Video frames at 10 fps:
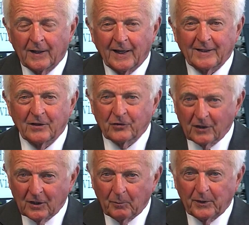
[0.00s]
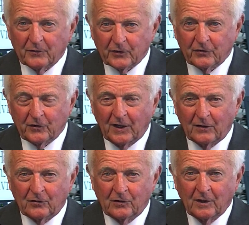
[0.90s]
That gives you a little bit of a
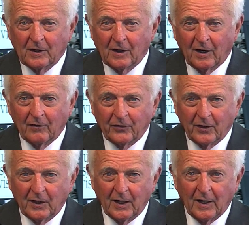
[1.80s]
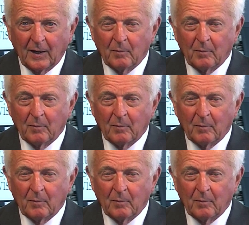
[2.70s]
sense of the